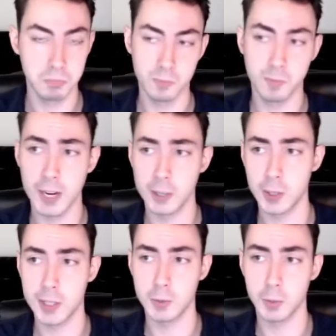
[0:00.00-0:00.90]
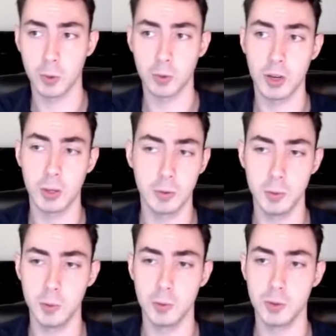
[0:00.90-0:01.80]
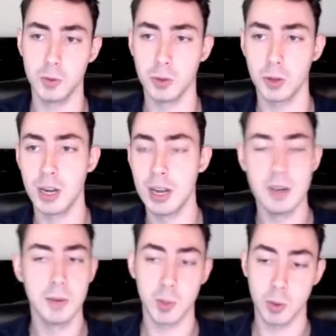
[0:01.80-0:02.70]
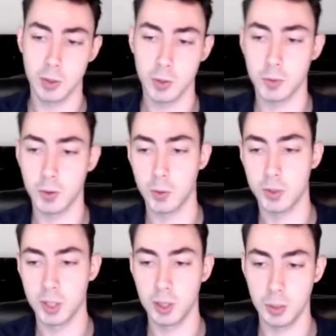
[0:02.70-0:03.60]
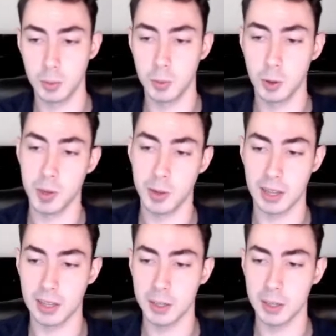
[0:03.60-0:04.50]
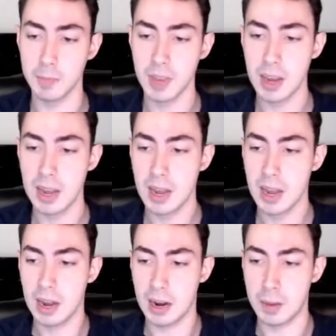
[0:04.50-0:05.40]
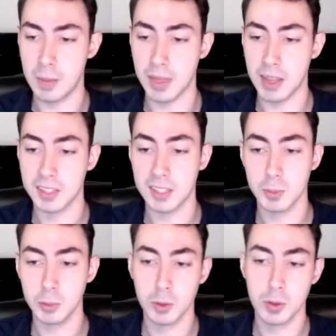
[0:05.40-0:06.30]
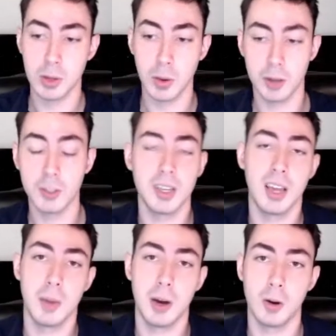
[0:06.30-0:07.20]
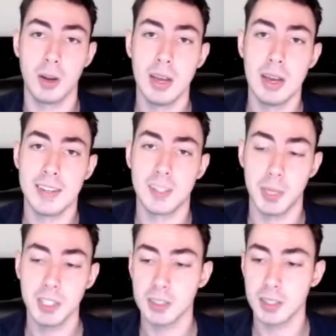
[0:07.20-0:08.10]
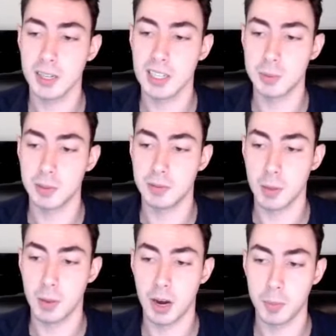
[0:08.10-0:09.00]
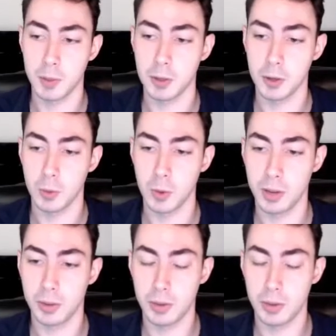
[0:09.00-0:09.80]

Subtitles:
file transfer protocol over Bluetooth or so on and so forth. We'll see a little bit more about that later. And then since Bluetooth Low Energy came out, especially, it's been very popular with